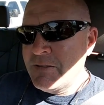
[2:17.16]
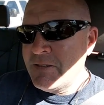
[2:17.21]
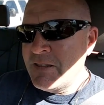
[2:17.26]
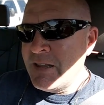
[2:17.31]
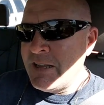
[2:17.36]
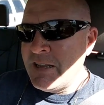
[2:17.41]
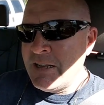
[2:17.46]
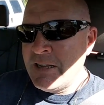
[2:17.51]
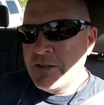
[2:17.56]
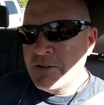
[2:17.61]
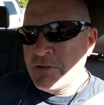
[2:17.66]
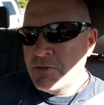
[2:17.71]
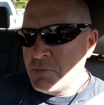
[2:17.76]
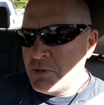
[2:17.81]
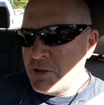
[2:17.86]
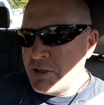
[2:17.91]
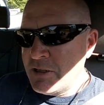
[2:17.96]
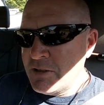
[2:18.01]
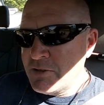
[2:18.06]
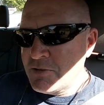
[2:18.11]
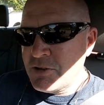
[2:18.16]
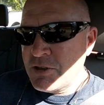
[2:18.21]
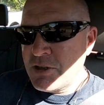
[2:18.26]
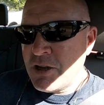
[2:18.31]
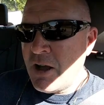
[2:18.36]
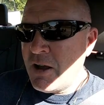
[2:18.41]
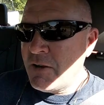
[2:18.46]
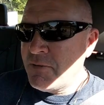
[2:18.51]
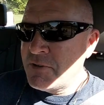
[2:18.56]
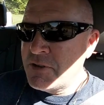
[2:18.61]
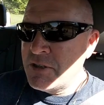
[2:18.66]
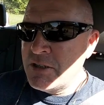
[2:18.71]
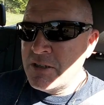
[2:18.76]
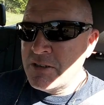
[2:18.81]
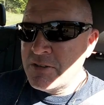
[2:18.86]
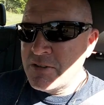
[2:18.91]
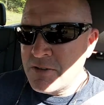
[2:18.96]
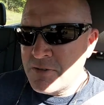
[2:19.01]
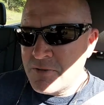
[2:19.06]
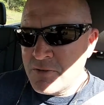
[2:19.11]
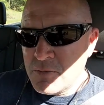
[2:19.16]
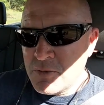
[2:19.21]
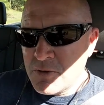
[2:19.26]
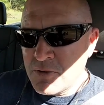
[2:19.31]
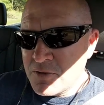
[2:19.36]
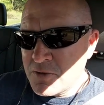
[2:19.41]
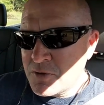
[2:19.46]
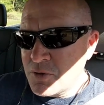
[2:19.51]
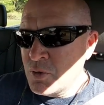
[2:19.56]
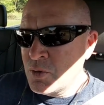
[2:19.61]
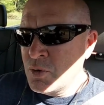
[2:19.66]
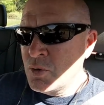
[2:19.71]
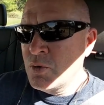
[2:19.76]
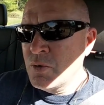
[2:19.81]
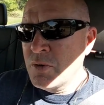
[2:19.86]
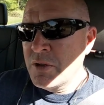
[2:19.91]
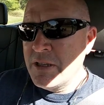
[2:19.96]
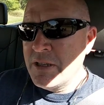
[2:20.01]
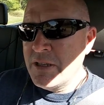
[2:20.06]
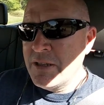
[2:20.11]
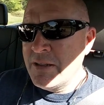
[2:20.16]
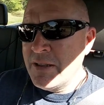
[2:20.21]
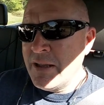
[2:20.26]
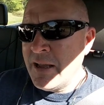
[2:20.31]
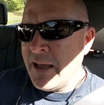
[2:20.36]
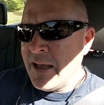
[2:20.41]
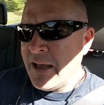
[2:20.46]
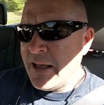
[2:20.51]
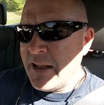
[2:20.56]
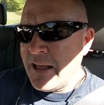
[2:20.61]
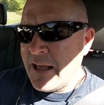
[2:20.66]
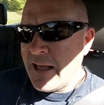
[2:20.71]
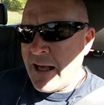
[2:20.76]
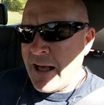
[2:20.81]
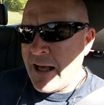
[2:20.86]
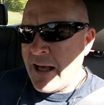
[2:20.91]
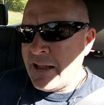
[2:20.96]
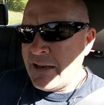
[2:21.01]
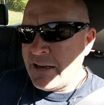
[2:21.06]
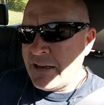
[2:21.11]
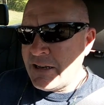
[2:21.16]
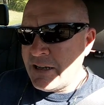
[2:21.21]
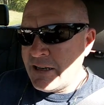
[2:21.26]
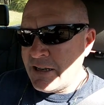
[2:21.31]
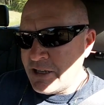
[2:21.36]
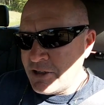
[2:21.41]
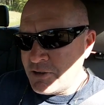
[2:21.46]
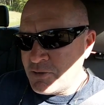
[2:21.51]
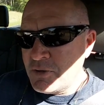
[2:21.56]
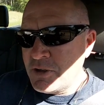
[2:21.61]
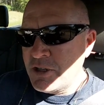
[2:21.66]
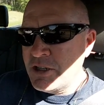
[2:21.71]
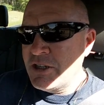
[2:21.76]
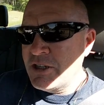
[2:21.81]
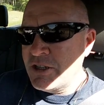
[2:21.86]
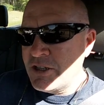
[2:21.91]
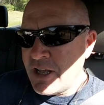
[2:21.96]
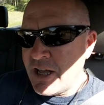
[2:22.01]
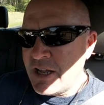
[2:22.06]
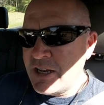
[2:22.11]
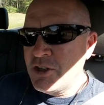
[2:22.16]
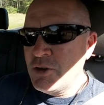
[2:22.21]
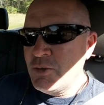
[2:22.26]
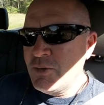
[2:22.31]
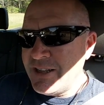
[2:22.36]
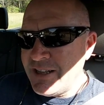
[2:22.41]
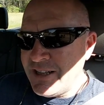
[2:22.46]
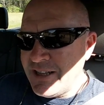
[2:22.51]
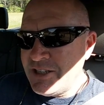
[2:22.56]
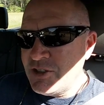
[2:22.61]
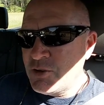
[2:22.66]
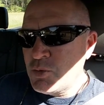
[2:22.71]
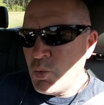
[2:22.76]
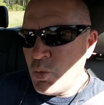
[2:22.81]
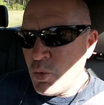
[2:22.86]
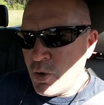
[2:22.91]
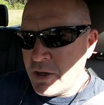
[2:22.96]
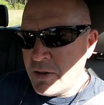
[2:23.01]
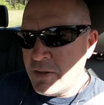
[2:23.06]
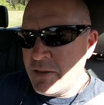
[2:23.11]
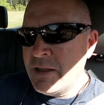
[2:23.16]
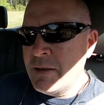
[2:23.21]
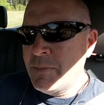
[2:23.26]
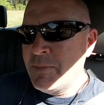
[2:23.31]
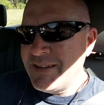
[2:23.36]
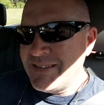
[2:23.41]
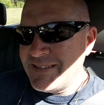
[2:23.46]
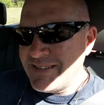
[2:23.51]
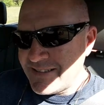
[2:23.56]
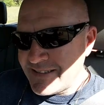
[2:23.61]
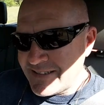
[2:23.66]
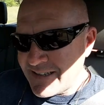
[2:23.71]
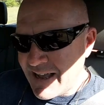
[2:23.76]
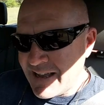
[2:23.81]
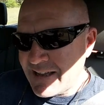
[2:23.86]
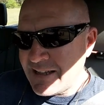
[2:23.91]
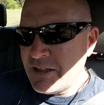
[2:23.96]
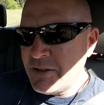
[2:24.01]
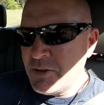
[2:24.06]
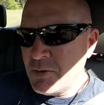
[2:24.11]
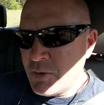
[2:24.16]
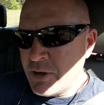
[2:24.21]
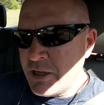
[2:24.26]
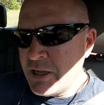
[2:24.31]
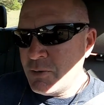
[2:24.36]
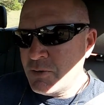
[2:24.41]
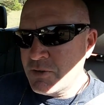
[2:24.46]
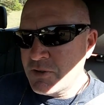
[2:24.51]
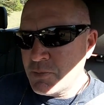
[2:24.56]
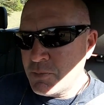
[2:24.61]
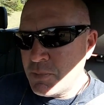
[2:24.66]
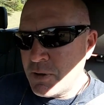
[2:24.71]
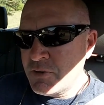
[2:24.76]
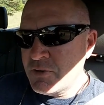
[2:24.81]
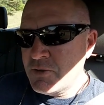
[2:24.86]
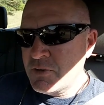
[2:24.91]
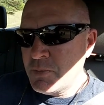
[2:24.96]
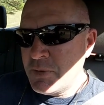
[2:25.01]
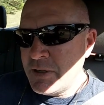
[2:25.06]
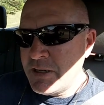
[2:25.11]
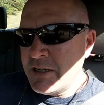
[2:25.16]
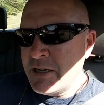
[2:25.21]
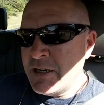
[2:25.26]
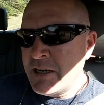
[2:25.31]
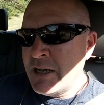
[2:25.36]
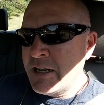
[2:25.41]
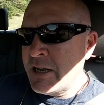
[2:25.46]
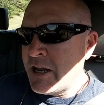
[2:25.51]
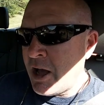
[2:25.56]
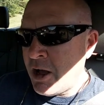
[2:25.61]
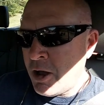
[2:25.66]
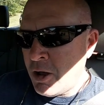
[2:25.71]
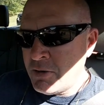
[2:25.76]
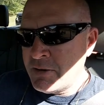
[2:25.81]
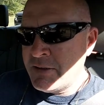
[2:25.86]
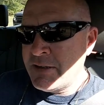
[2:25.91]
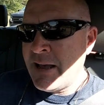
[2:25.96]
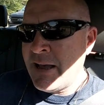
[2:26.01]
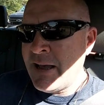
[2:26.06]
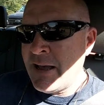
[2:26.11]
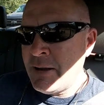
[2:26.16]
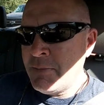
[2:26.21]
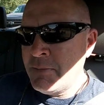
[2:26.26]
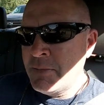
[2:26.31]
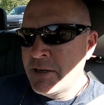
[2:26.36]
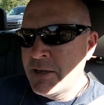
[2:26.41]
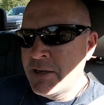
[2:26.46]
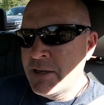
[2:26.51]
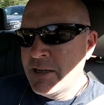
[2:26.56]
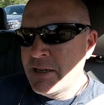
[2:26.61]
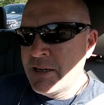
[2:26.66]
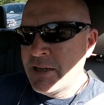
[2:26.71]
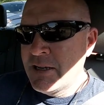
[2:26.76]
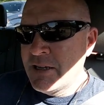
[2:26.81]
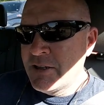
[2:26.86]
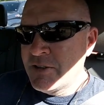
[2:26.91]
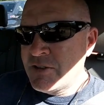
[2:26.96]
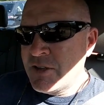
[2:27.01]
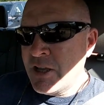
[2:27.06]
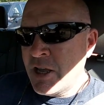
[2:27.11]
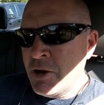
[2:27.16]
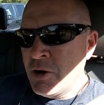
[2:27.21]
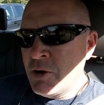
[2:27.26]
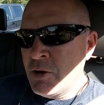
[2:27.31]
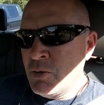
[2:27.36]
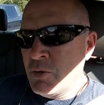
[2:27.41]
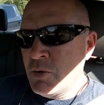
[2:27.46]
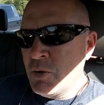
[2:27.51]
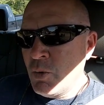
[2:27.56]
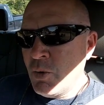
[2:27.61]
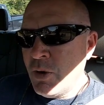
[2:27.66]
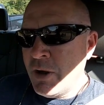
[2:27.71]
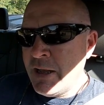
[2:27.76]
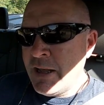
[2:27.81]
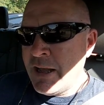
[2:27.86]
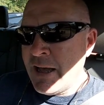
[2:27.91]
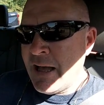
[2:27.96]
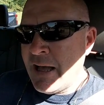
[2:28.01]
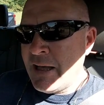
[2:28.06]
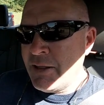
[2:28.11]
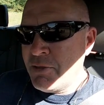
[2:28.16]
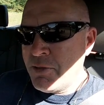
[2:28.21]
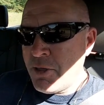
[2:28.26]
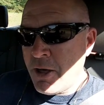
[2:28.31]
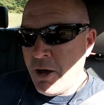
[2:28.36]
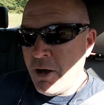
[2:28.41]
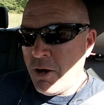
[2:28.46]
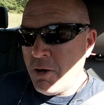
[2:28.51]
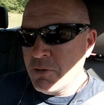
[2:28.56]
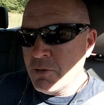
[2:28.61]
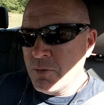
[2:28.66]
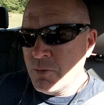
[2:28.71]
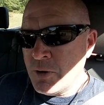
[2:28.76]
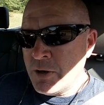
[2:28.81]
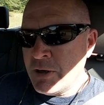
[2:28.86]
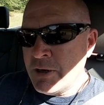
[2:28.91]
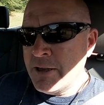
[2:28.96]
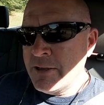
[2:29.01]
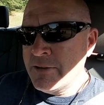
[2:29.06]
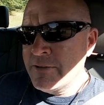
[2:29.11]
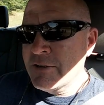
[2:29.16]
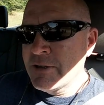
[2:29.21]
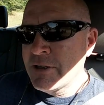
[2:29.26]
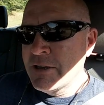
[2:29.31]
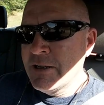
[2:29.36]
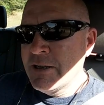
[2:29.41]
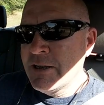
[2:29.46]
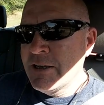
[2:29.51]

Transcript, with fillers: things from the district office and from the school that, that I literally could not do each one of them exactly the way it was supposed to be done all the time. So the way I thought was,